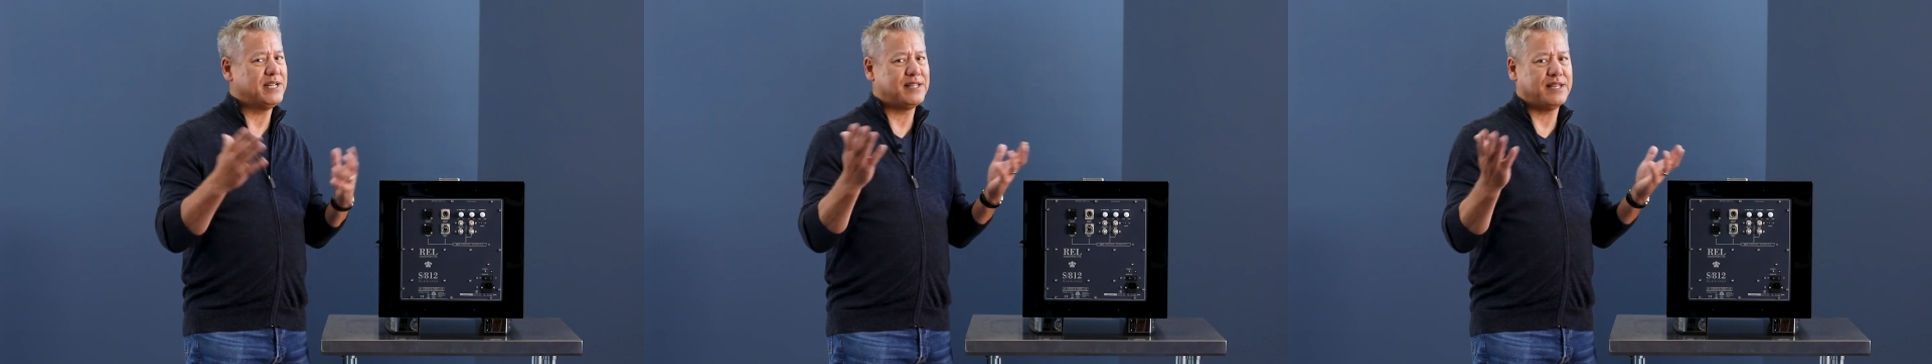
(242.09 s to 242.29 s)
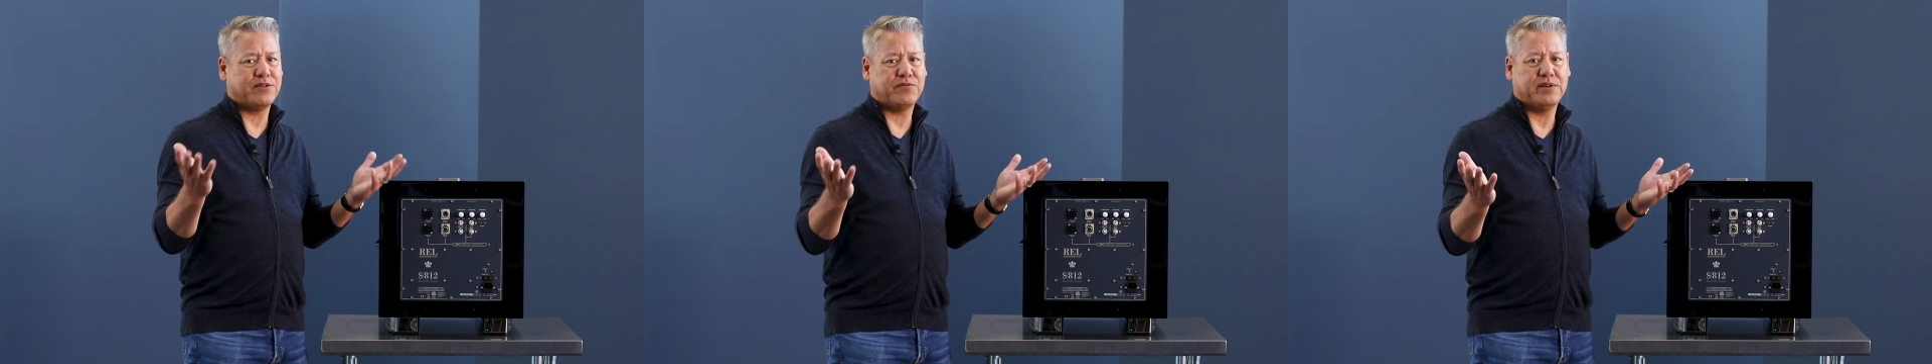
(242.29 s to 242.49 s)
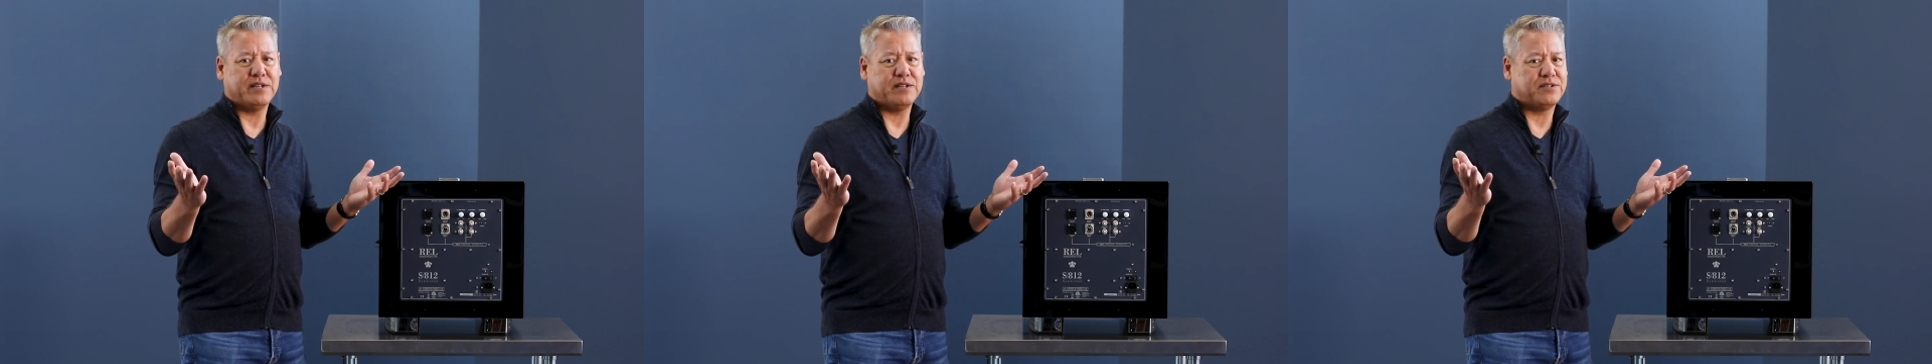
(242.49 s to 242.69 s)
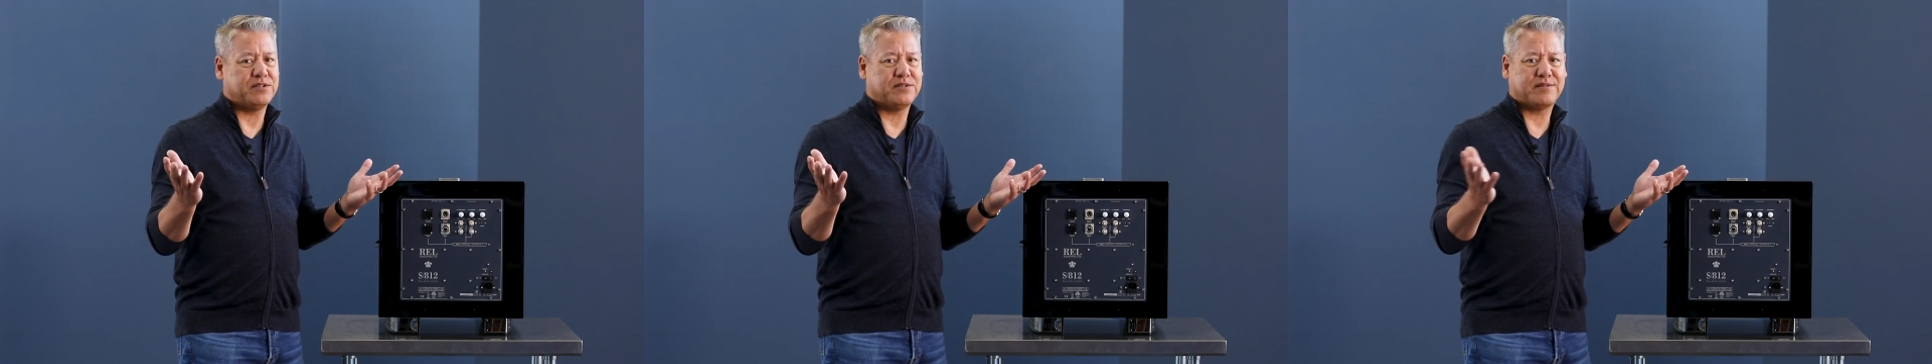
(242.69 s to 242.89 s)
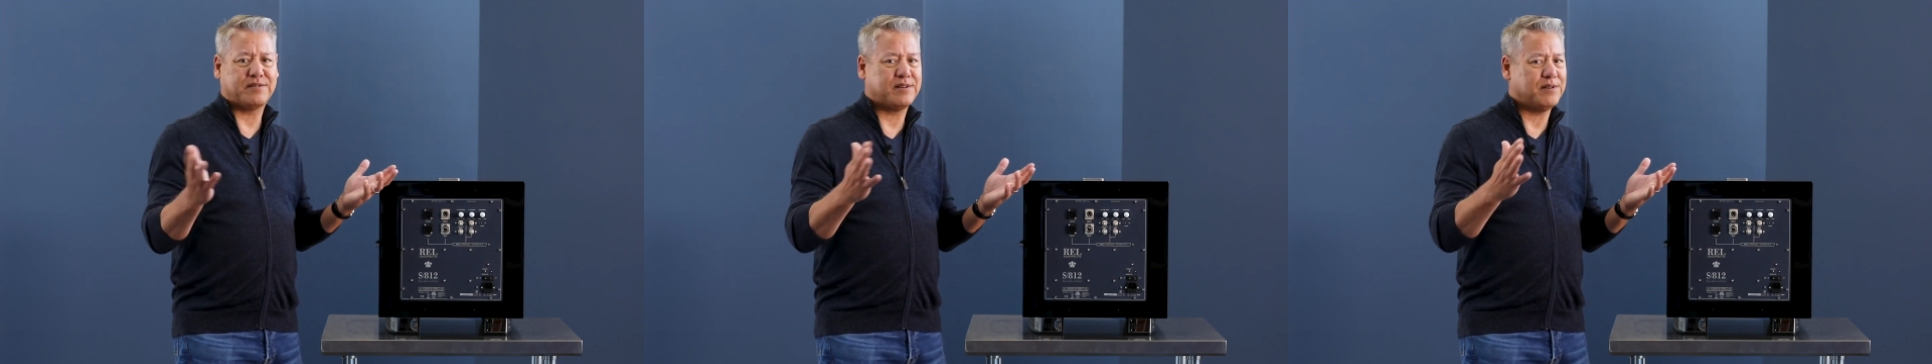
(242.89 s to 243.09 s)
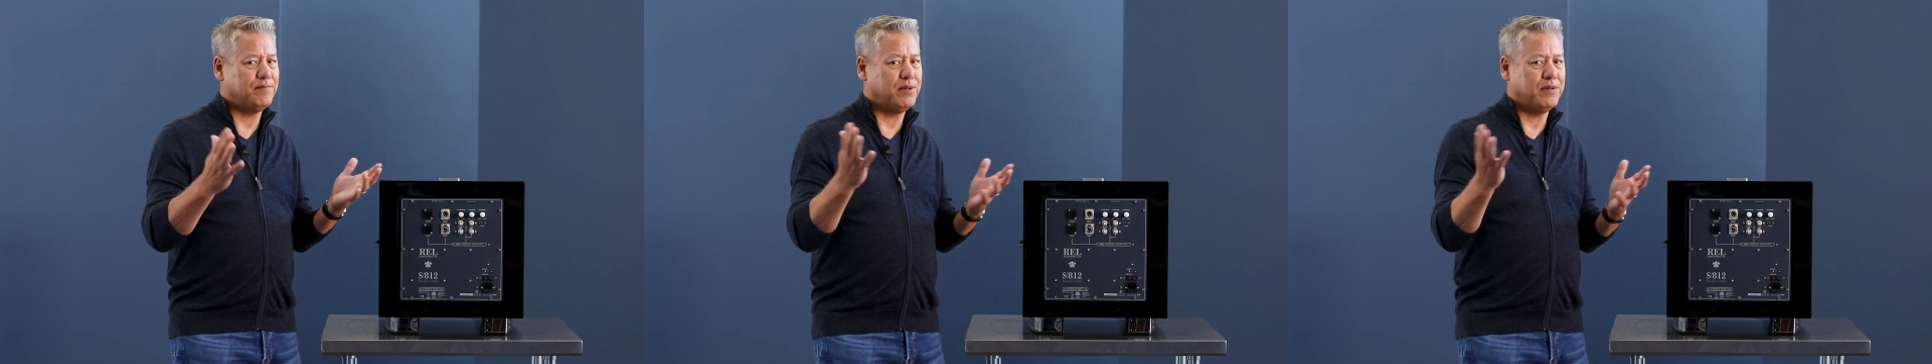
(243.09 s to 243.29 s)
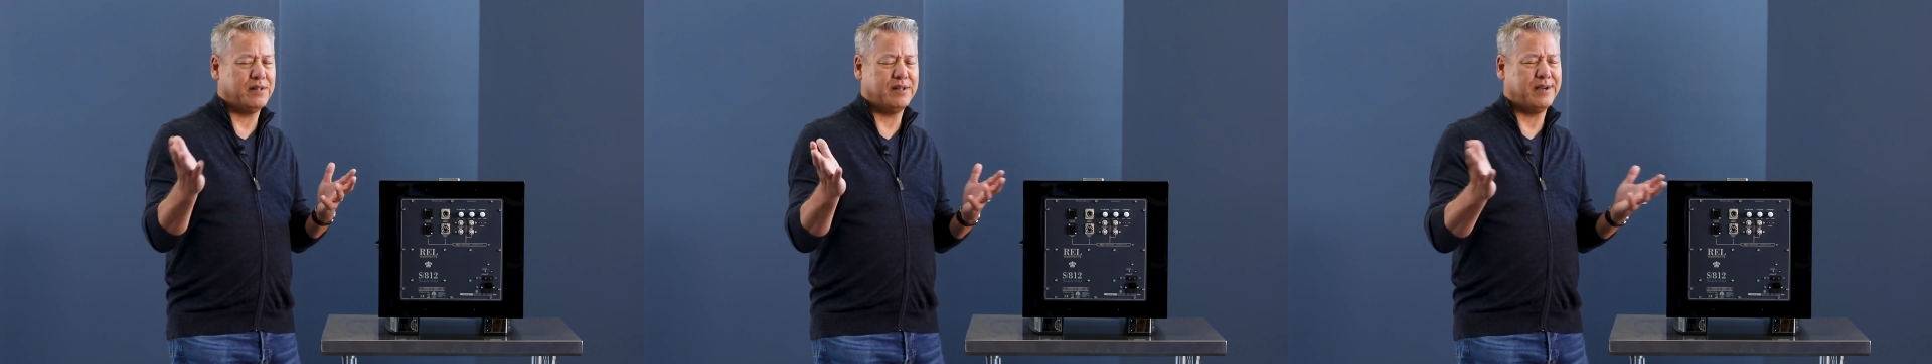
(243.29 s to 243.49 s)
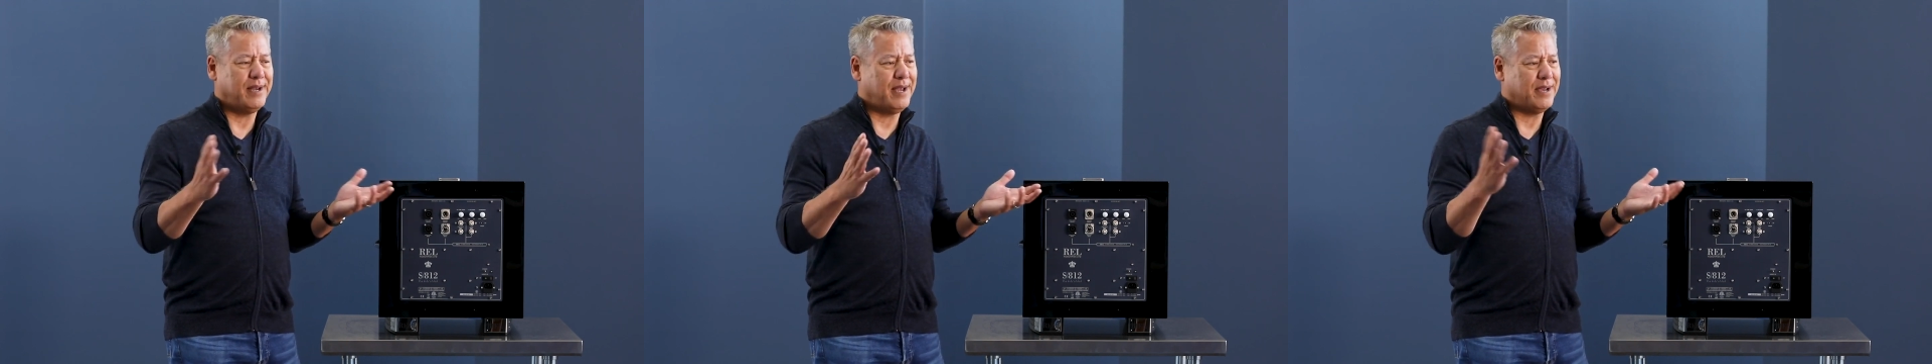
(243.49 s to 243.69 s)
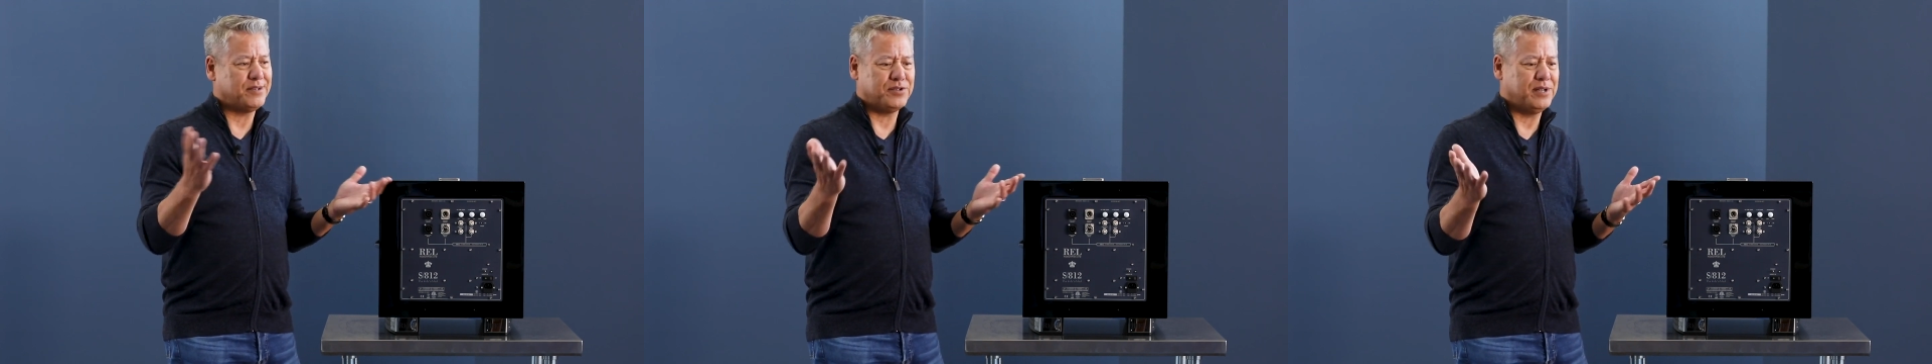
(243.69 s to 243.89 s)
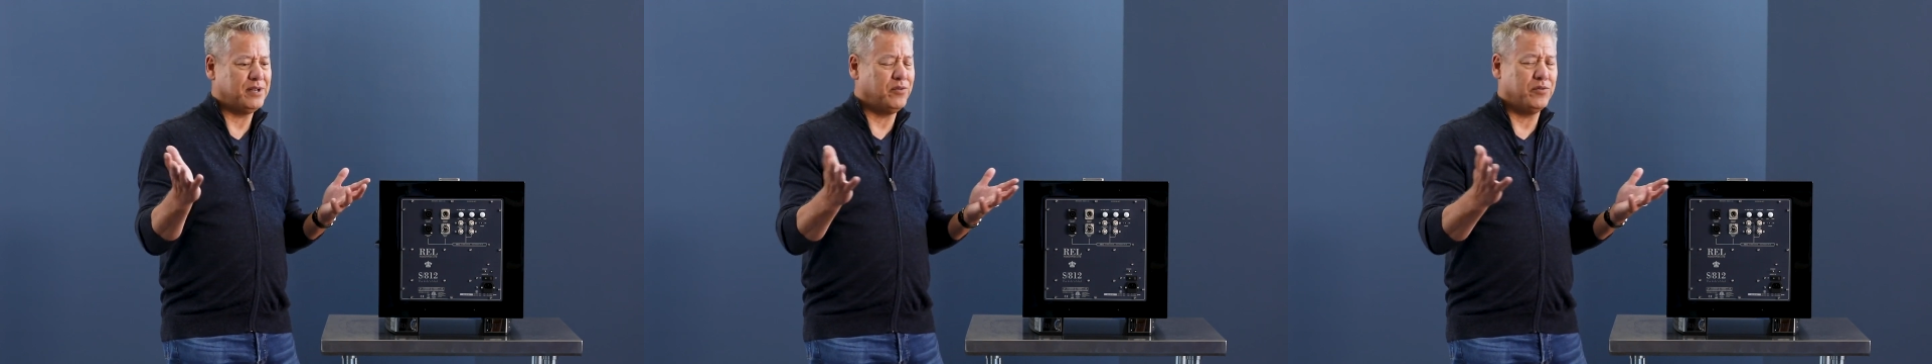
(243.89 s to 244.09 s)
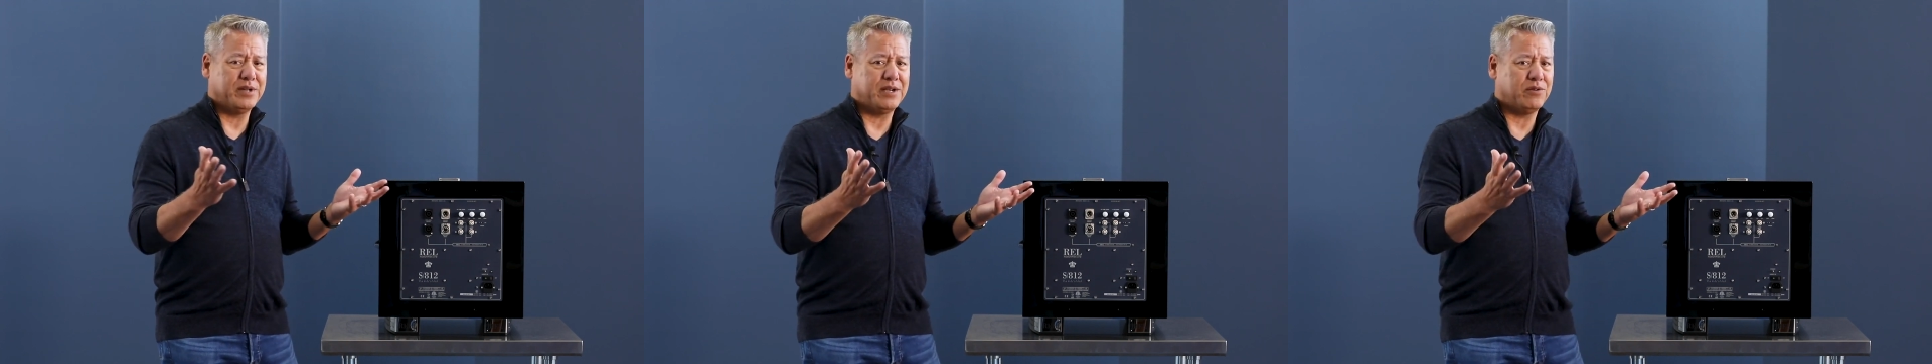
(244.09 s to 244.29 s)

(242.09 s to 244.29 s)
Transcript: I think we actually only